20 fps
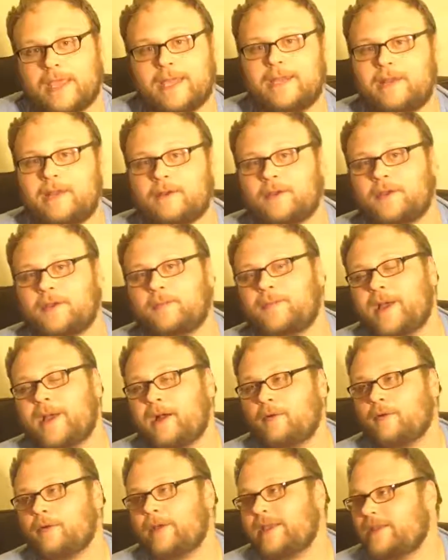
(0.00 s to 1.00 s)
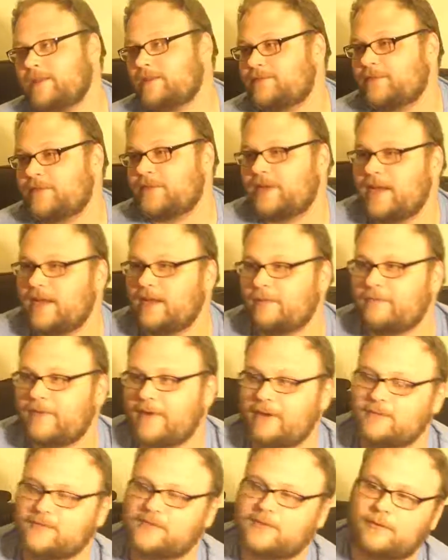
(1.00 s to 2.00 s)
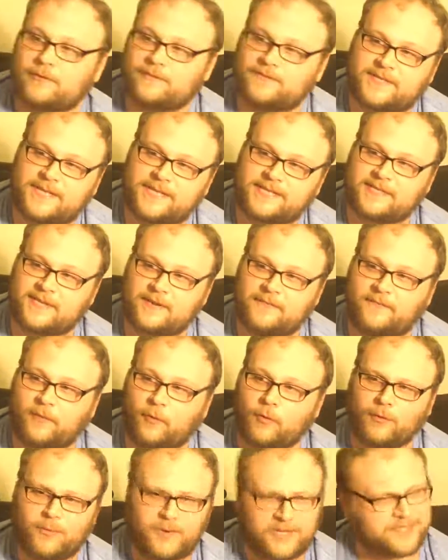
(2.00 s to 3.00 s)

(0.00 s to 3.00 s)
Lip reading: And here are your power rankings for the deck. A final score of 64,